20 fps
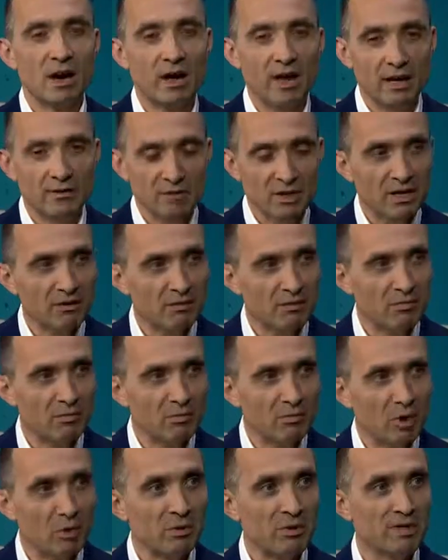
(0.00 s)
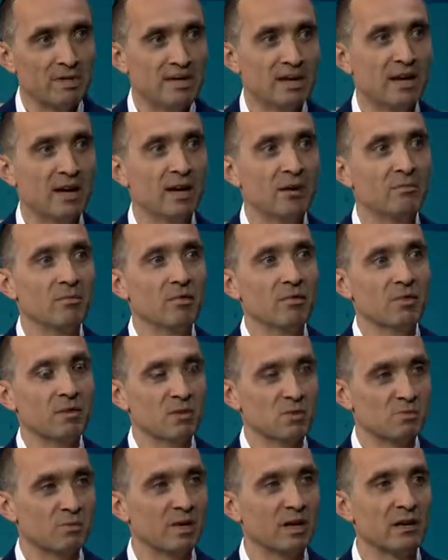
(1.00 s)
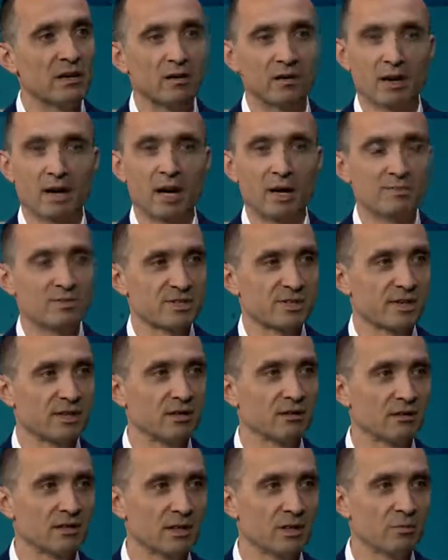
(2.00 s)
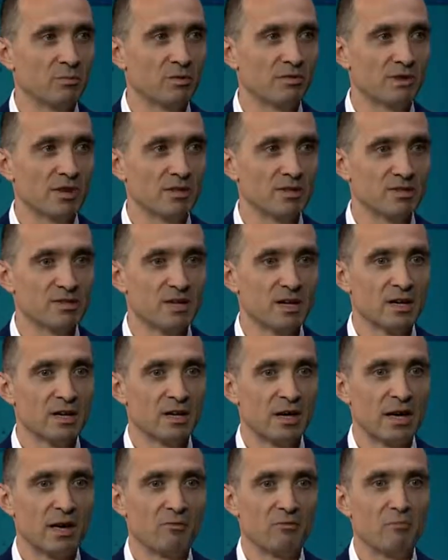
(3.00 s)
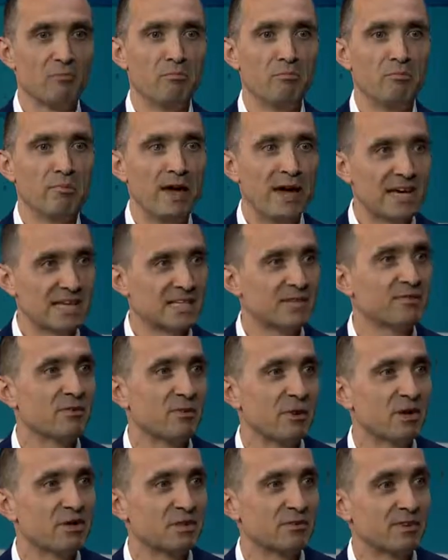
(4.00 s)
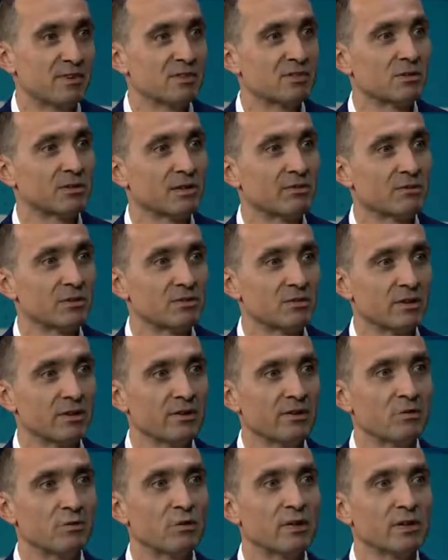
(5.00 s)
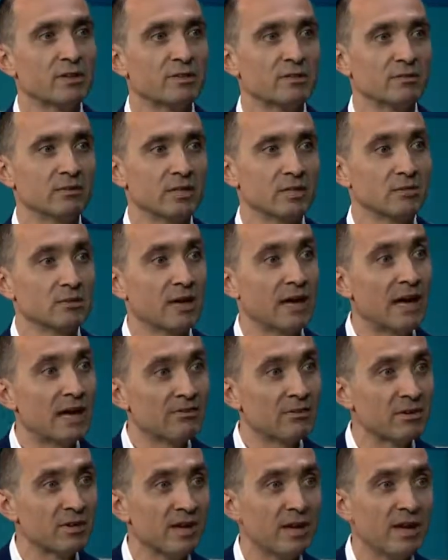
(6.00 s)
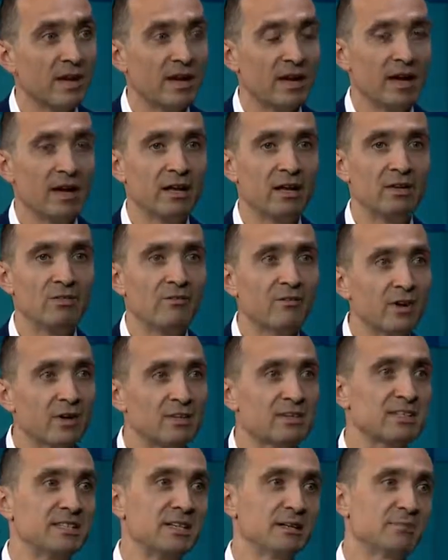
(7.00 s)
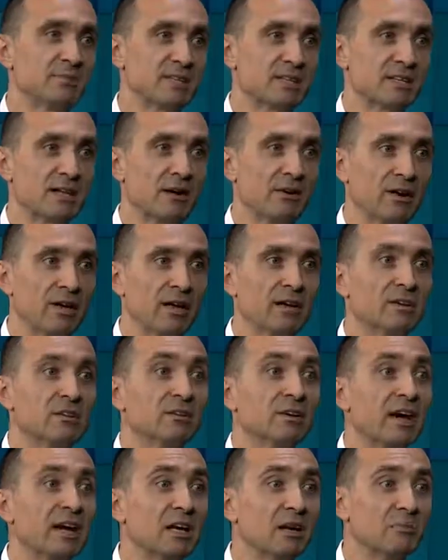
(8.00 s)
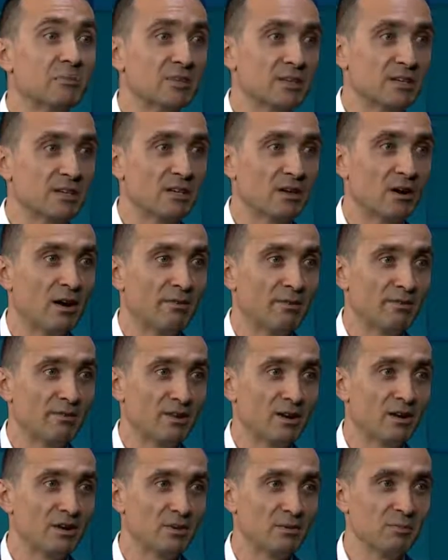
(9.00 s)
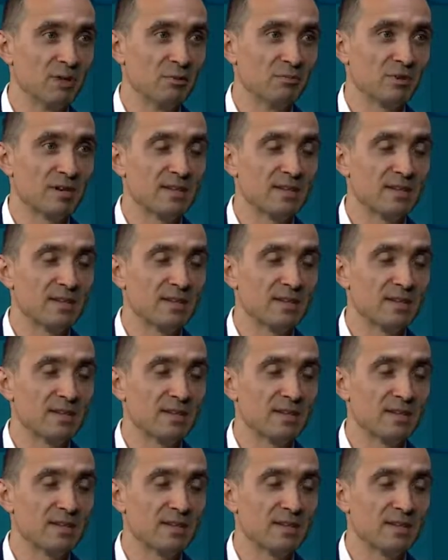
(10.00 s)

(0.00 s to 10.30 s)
at every given moment in time, those big hyperscale cloud providers have massive amounts of unsold inventory, and they're willing to let you have it at a very steep discount, eighty to ninety percent off of the on-demand right.